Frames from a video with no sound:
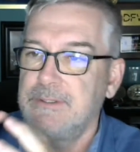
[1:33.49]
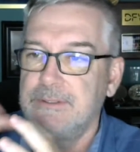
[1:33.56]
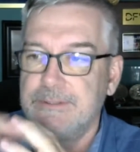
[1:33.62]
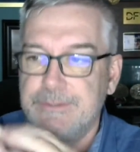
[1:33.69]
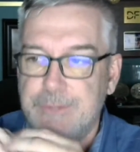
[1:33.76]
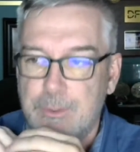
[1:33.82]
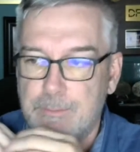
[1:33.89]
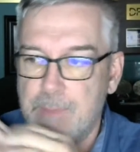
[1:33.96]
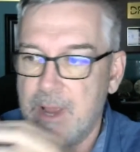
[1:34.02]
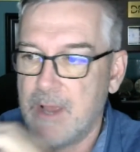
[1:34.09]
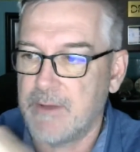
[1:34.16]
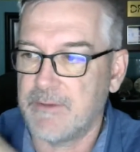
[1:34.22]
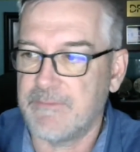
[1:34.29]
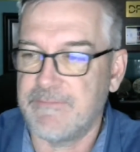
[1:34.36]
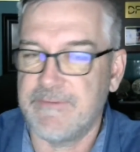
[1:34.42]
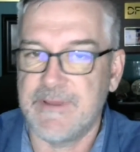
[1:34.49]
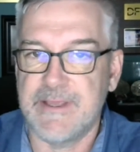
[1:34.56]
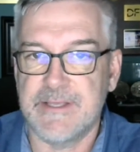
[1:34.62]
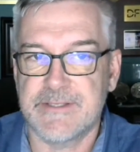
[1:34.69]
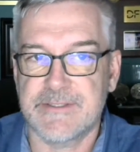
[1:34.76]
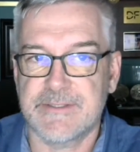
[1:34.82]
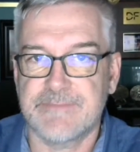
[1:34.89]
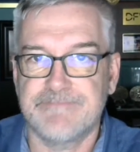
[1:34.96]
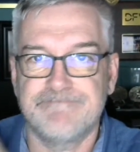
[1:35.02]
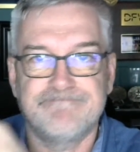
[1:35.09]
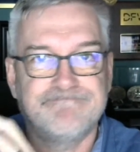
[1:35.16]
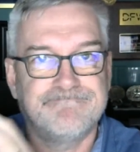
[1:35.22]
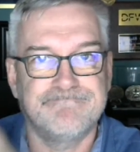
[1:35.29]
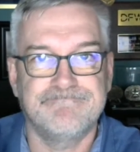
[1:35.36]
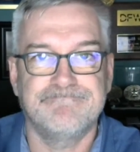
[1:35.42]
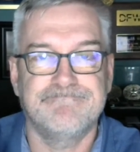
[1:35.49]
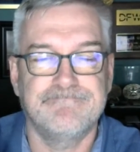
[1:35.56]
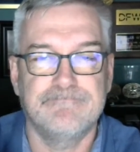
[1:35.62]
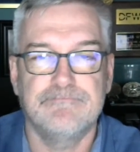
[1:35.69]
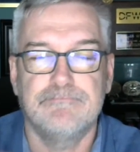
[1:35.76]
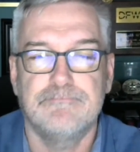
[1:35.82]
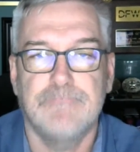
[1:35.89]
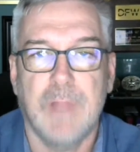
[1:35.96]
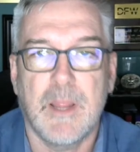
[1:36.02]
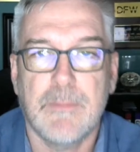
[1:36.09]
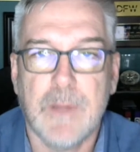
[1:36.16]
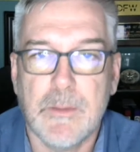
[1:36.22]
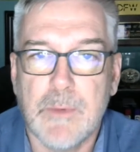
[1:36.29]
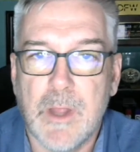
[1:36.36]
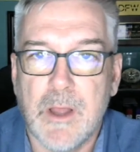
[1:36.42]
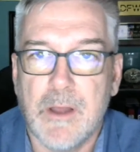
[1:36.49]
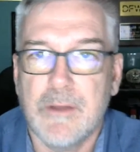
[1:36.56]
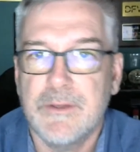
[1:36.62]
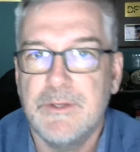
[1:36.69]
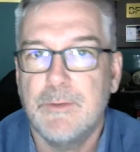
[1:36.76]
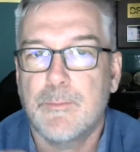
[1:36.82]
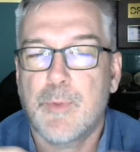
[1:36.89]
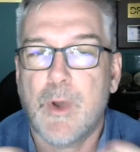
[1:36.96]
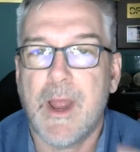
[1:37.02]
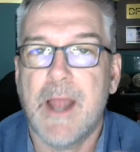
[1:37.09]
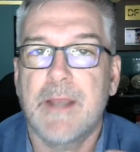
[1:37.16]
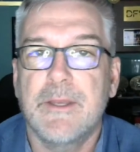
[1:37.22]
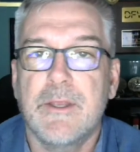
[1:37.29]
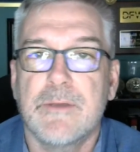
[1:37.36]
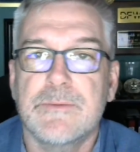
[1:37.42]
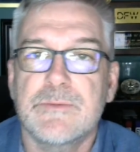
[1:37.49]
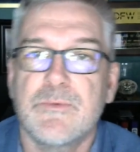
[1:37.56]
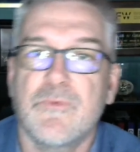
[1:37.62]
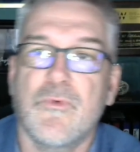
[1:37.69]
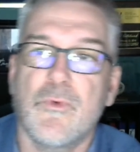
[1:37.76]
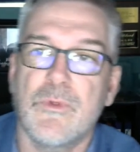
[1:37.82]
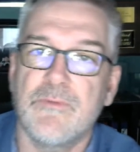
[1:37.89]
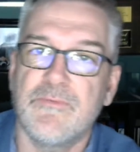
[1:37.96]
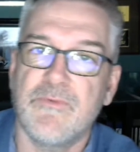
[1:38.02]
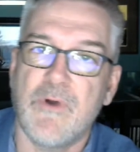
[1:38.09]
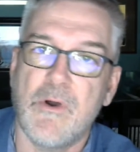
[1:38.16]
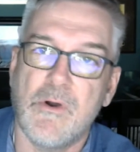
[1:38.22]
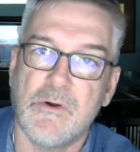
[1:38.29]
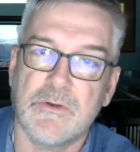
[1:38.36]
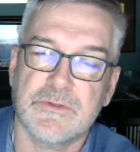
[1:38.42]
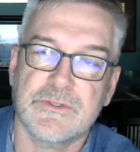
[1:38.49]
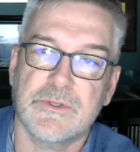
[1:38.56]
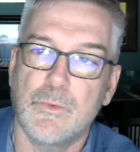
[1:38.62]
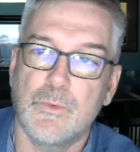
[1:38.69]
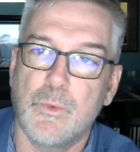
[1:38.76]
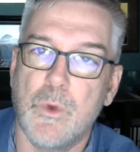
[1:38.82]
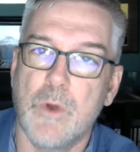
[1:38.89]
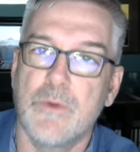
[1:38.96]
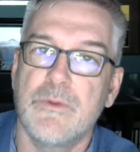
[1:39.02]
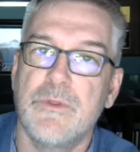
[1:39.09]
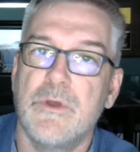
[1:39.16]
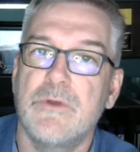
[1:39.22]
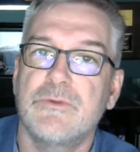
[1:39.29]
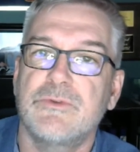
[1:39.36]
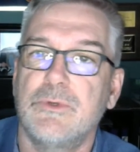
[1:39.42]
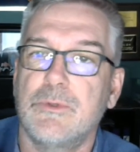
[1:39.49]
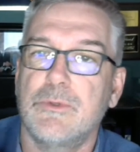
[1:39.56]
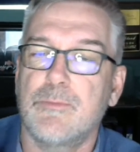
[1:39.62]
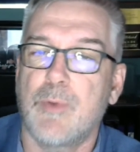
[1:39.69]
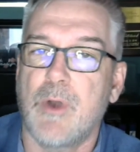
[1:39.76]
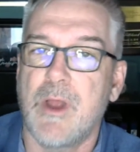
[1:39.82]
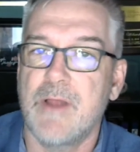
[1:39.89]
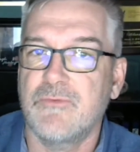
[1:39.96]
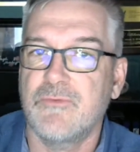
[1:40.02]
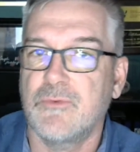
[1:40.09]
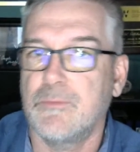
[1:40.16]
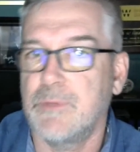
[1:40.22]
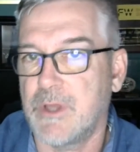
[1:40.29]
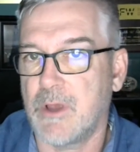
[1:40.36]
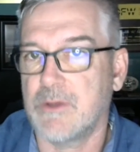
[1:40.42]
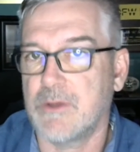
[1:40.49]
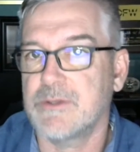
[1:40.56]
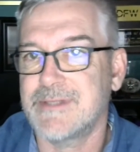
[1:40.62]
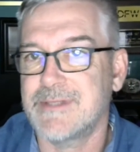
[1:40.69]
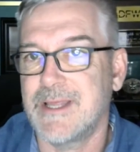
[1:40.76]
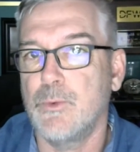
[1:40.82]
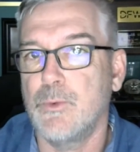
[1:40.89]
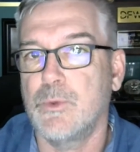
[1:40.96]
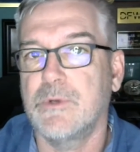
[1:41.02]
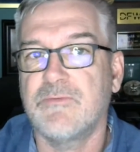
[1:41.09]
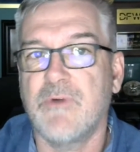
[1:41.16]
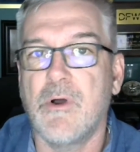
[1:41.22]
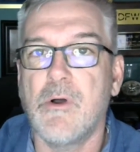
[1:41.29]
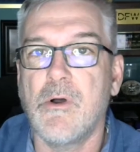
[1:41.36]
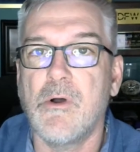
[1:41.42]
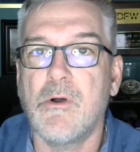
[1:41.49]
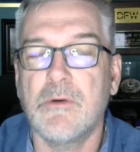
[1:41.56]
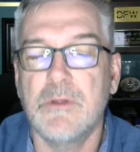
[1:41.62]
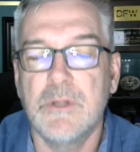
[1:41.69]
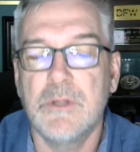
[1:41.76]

you're bound to face blah blah blah. Pride comes before the fall, so woe to those who are prideful, because they will fall,